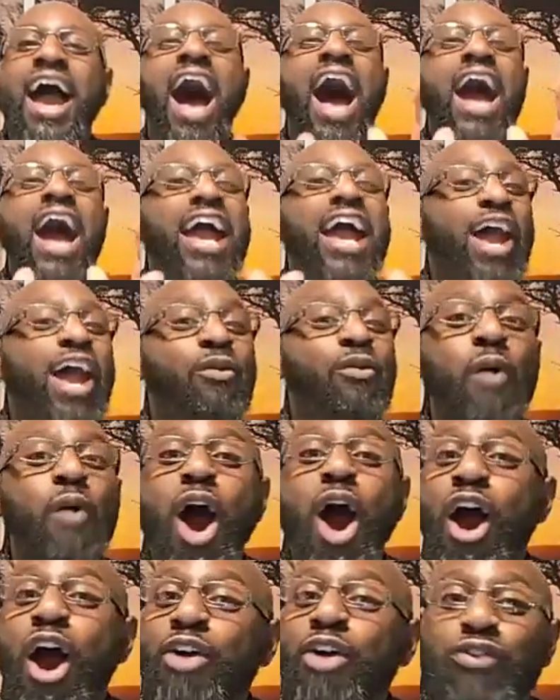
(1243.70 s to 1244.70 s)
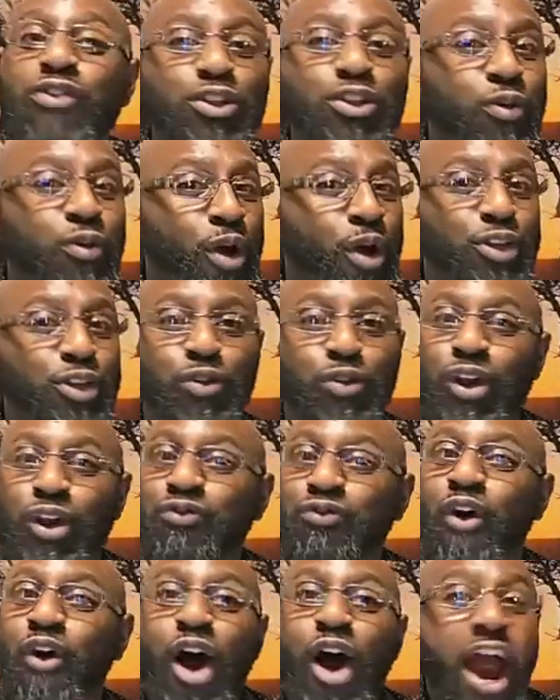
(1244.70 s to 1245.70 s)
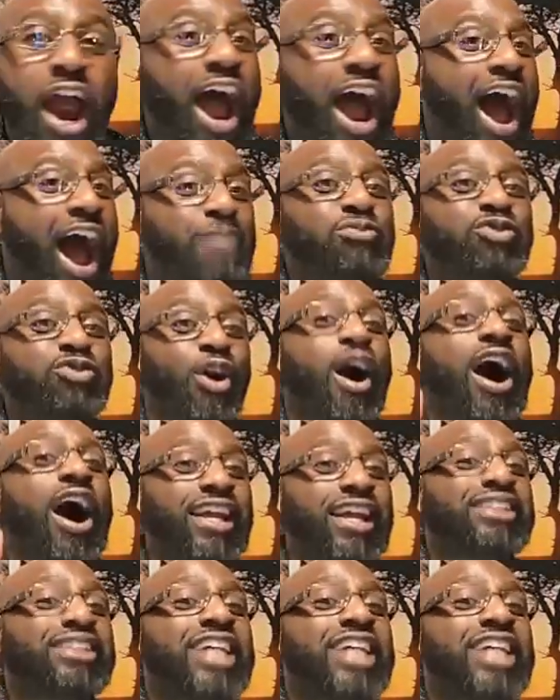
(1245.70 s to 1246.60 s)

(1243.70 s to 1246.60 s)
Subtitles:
I got a word for 2024. I'm trying